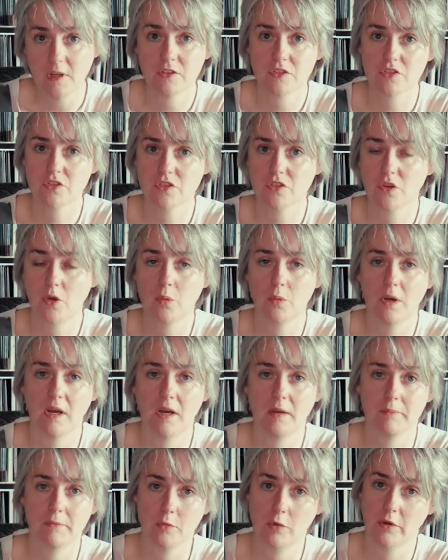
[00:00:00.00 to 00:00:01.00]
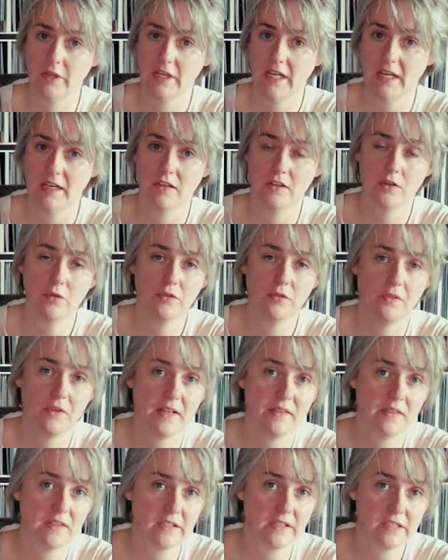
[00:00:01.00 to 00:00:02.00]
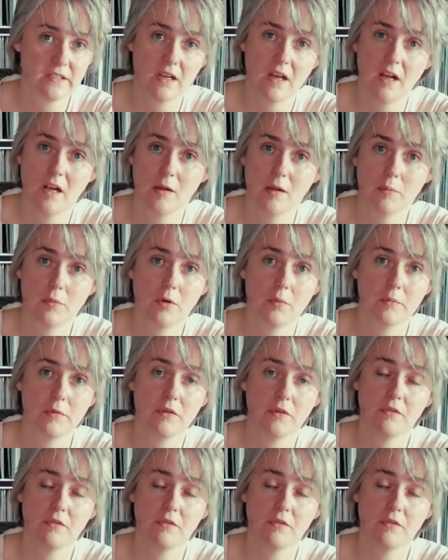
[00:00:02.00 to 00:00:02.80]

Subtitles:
So go and get it. You find this album,